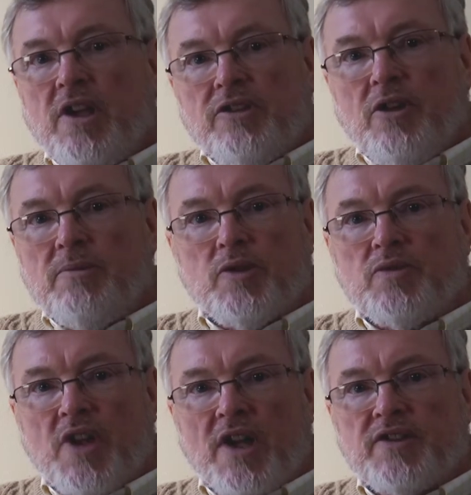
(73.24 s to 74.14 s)
Nominal
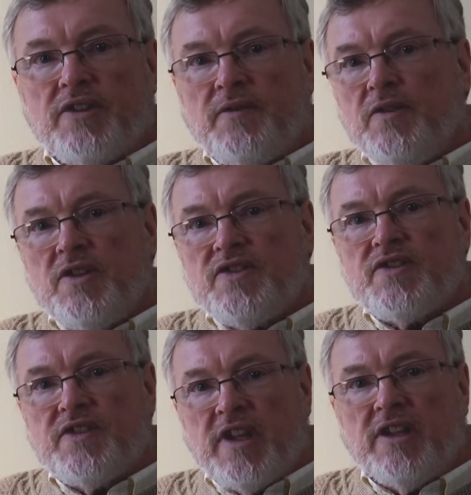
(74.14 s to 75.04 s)
data, the
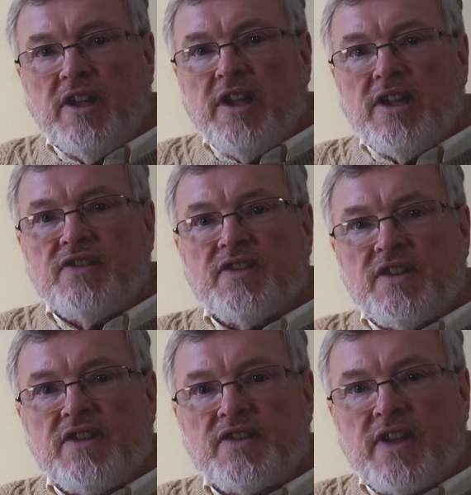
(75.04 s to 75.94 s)
first thing is to
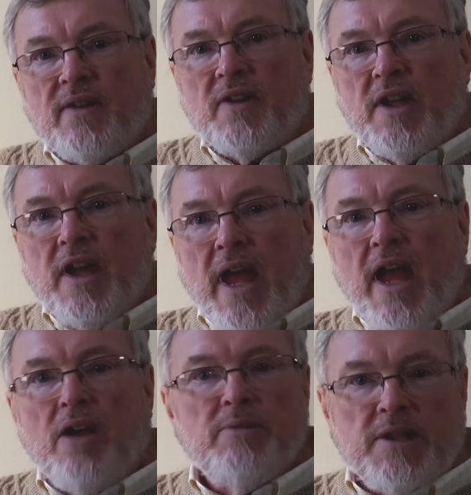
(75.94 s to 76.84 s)
discover
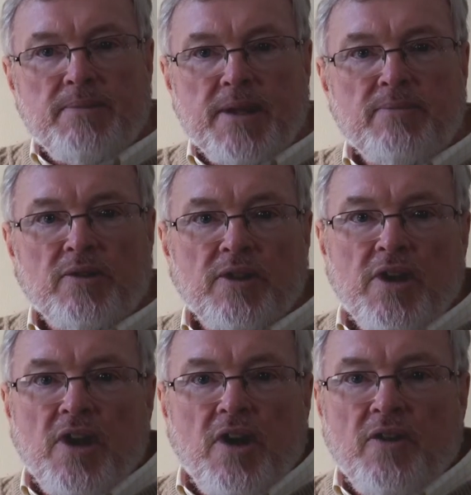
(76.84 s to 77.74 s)
how many people
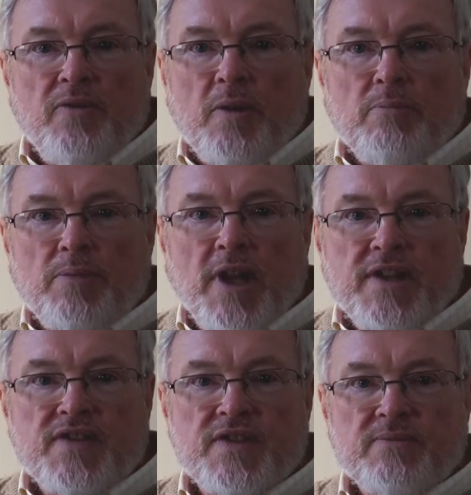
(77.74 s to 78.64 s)
have
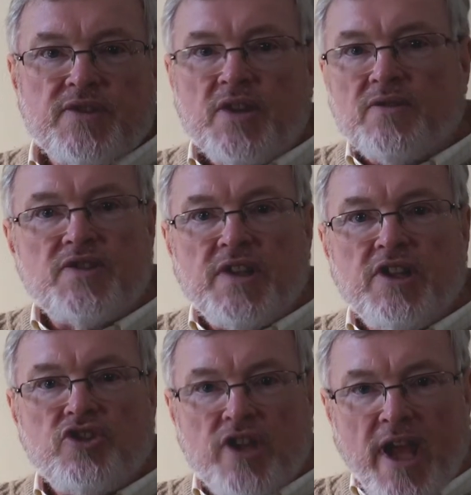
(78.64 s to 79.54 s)
placed themselves in
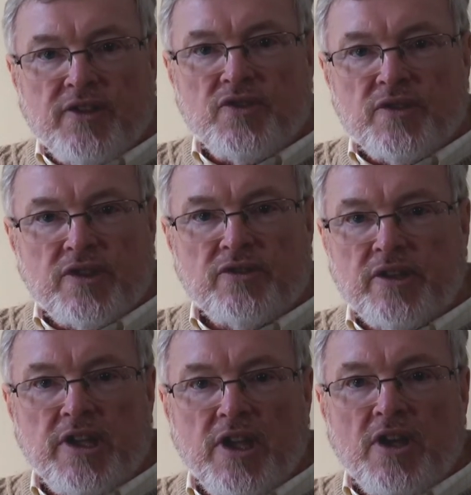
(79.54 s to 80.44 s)
each
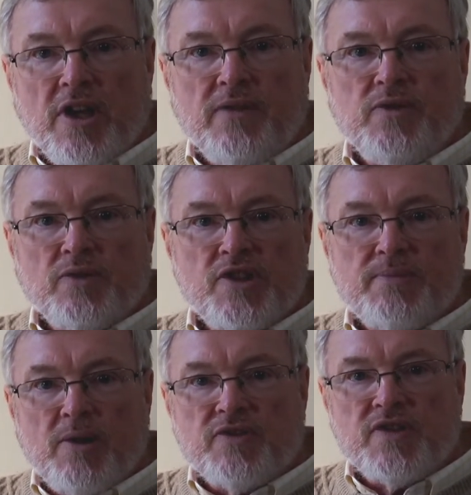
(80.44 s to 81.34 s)
category of your
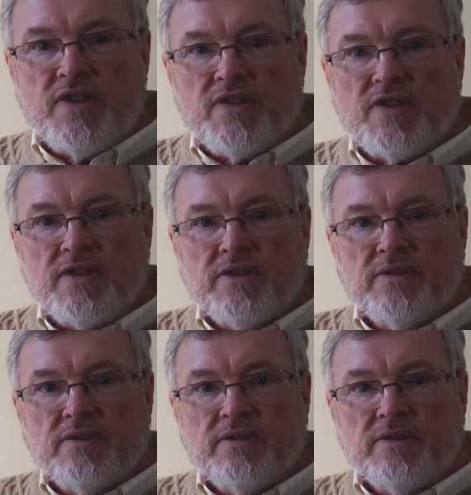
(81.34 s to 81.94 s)
responses.